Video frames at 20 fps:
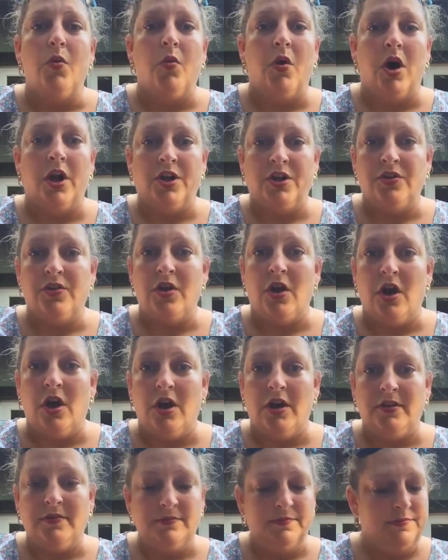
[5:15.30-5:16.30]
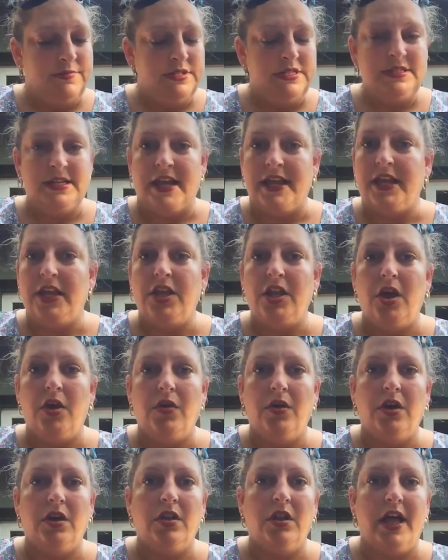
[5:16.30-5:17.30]
Walk your dog, take a
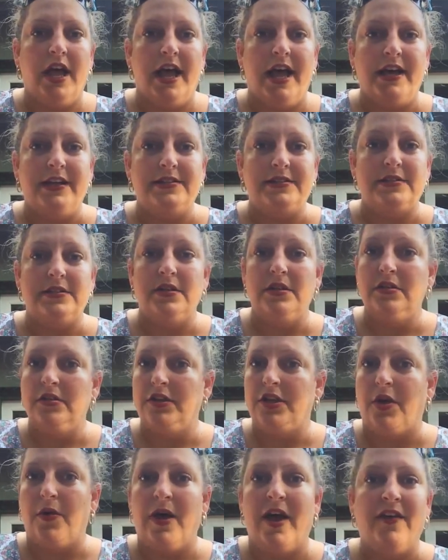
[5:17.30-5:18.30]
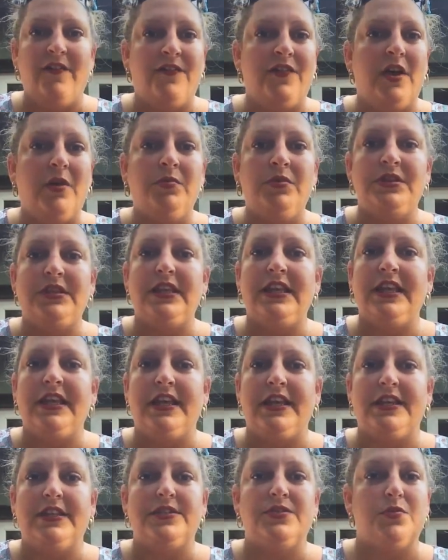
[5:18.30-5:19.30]
yoga class, go have fun with the
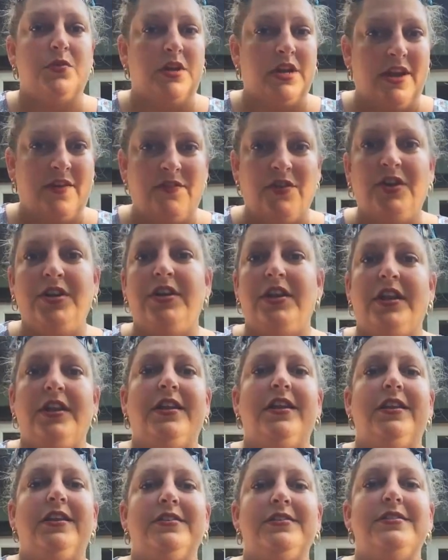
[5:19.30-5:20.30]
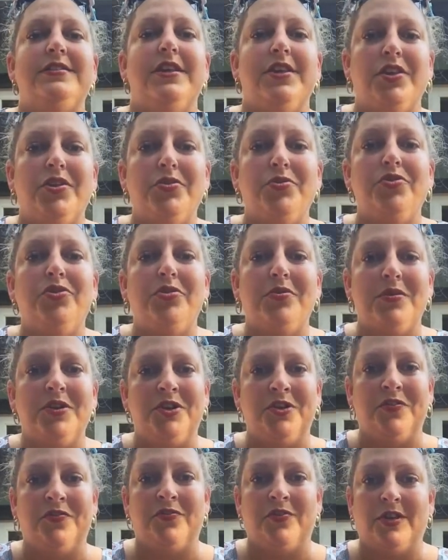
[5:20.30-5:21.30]
kids, whatever it is that you do in
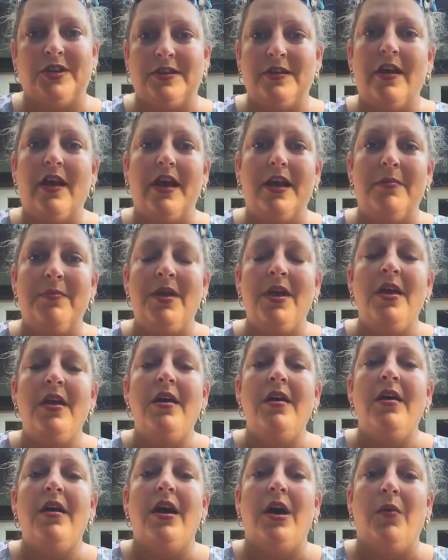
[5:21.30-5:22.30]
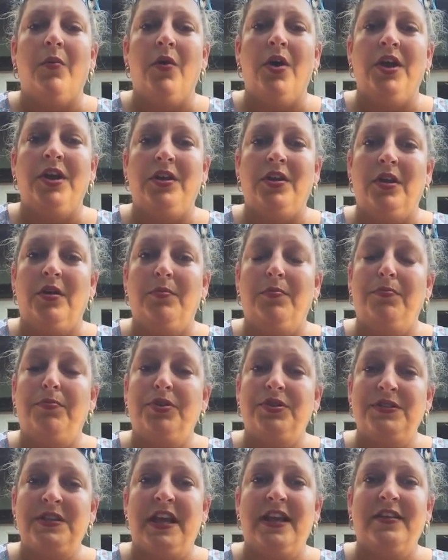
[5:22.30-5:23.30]
your free time. I want you to
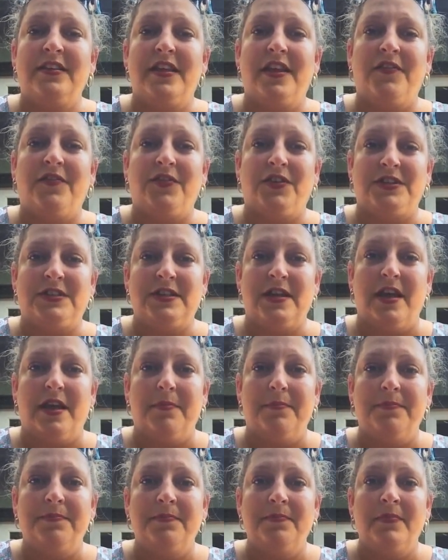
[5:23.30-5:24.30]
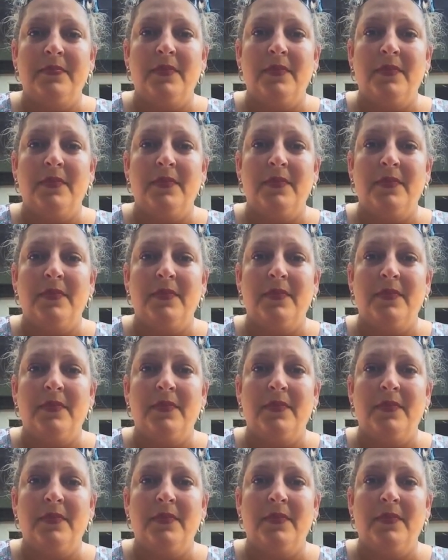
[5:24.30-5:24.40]
protect that free time.